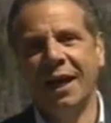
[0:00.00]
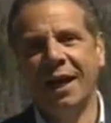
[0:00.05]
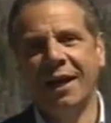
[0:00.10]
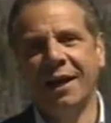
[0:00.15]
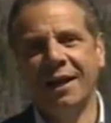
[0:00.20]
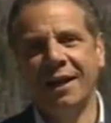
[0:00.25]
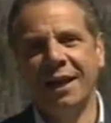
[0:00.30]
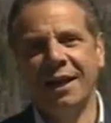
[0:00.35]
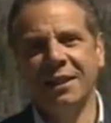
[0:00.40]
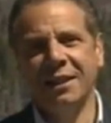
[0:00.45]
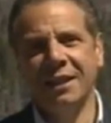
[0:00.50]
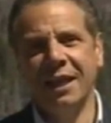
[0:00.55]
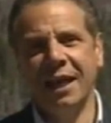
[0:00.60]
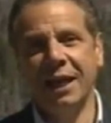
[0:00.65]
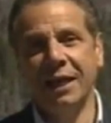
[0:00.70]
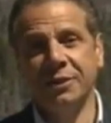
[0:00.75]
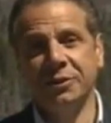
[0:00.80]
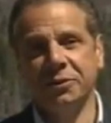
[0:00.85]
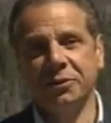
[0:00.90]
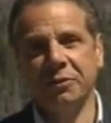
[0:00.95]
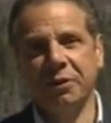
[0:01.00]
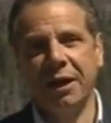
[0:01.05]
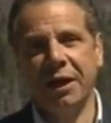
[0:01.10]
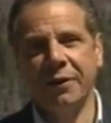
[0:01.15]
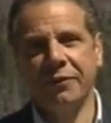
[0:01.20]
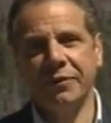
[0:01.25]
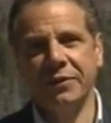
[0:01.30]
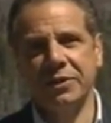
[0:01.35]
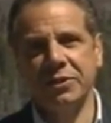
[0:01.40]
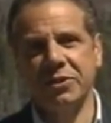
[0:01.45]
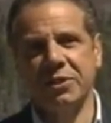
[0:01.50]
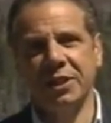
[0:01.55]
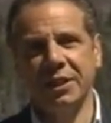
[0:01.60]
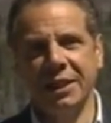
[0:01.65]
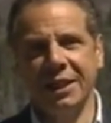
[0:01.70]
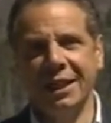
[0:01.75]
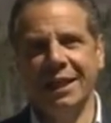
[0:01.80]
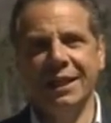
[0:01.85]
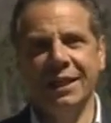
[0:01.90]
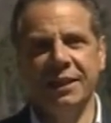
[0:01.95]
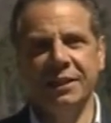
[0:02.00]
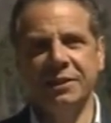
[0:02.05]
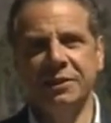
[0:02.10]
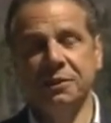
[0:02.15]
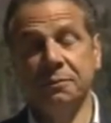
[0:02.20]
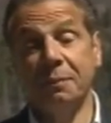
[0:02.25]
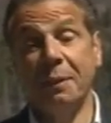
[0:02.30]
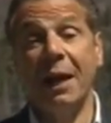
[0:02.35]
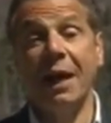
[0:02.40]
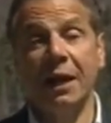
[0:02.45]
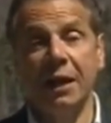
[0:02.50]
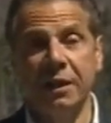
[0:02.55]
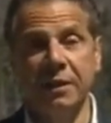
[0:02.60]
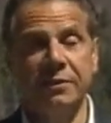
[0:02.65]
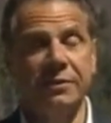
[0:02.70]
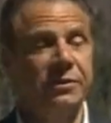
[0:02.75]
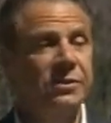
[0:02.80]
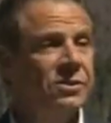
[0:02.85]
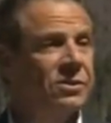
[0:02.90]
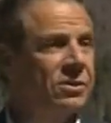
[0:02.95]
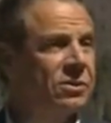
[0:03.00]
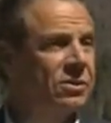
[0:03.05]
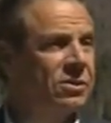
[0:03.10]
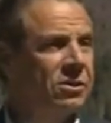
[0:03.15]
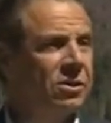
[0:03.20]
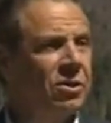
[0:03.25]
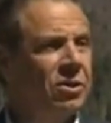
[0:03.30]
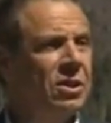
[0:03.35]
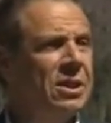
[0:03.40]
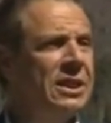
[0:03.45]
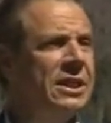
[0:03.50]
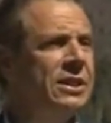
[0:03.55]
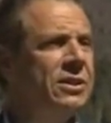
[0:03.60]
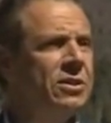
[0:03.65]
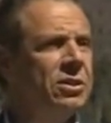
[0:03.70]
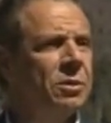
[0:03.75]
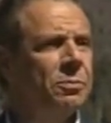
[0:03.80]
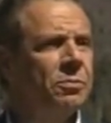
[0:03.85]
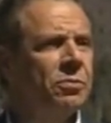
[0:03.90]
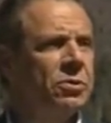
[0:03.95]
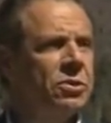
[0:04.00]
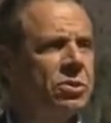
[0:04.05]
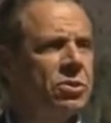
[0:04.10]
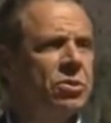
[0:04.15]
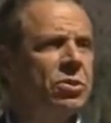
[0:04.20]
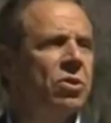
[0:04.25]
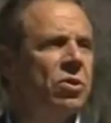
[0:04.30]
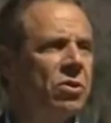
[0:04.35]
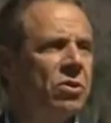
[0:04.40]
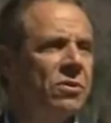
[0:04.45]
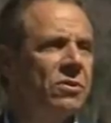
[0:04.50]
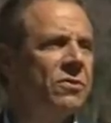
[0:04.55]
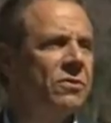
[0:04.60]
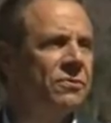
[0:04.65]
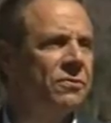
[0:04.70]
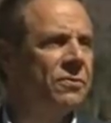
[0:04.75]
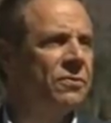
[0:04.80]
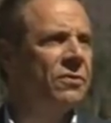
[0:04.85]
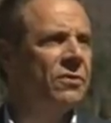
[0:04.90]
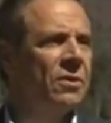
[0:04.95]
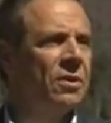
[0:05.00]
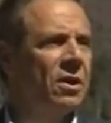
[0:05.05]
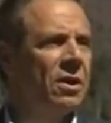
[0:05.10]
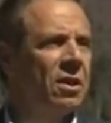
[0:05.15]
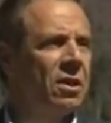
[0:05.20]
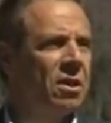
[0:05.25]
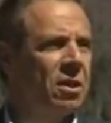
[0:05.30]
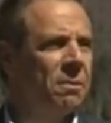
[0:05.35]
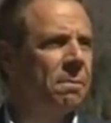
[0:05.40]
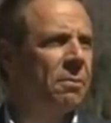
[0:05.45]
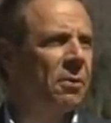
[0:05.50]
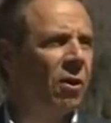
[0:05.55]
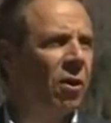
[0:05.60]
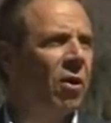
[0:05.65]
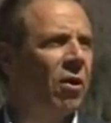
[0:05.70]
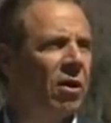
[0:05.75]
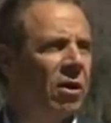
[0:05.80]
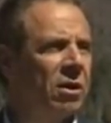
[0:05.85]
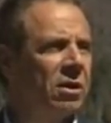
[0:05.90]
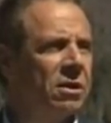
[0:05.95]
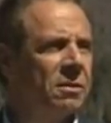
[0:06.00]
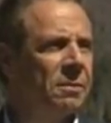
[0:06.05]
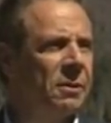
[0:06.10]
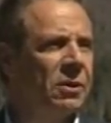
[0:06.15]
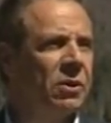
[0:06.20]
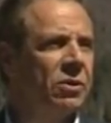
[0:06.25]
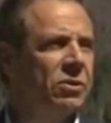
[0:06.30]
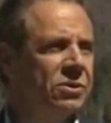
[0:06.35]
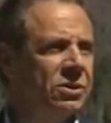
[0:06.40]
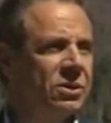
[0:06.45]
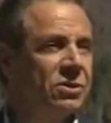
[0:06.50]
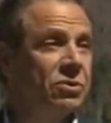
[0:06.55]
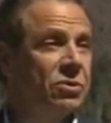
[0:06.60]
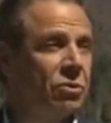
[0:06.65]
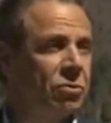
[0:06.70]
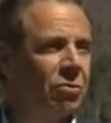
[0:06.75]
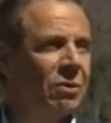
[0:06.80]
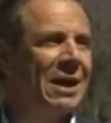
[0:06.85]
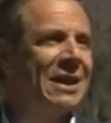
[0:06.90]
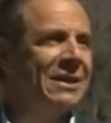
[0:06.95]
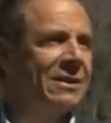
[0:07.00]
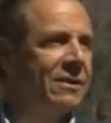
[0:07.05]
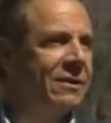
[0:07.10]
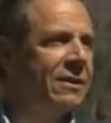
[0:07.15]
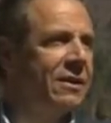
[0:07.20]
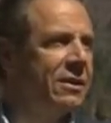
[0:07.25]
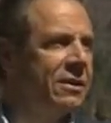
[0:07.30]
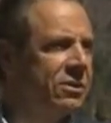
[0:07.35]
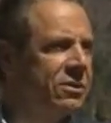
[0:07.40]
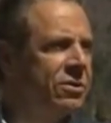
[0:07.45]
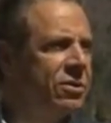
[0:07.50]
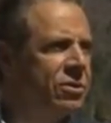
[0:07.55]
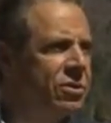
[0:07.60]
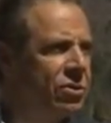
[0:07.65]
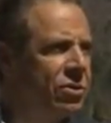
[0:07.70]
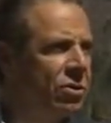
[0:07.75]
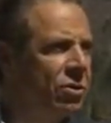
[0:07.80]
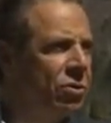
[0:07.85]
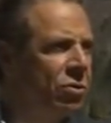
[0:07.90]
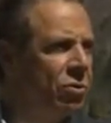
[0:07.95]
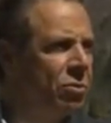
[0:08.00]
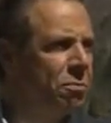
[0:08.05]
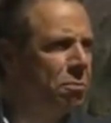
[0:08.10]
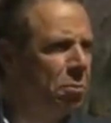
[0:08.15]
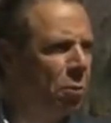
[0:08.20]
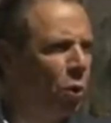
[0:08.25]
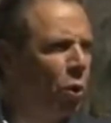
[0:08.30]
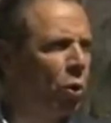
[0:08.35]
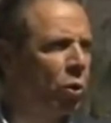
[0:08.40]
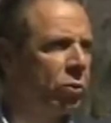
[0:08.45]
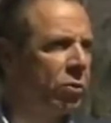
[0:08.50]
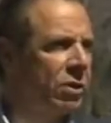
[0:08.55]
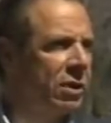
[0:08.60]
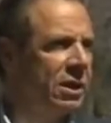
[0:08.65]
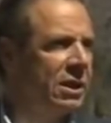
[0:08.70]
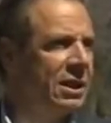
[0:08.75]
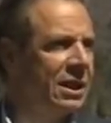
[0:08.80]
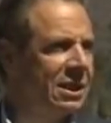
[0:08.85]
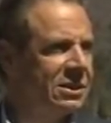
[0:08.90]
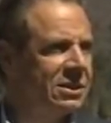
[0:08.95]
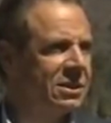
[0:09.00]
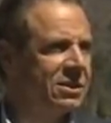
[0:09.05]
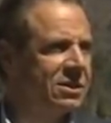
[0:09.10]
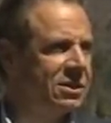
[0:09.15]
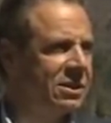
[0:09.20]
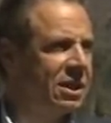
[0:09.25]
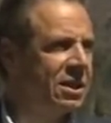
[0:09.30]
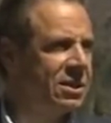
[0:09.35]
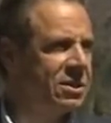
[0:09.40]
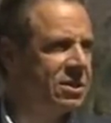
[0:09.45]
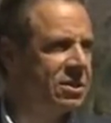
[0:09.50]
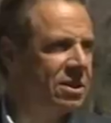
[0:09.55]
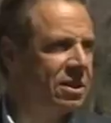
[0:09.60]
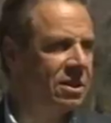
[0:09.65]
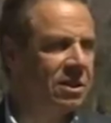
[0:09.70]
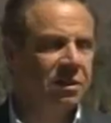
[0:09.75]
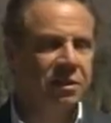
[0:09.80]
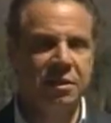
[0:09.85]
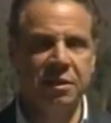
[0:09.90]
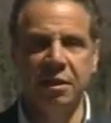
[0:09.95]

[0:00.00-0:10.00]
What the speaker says: And the answer, obviously, is balance. You need to preserve the park because it's the right thing to do morally as a citizen.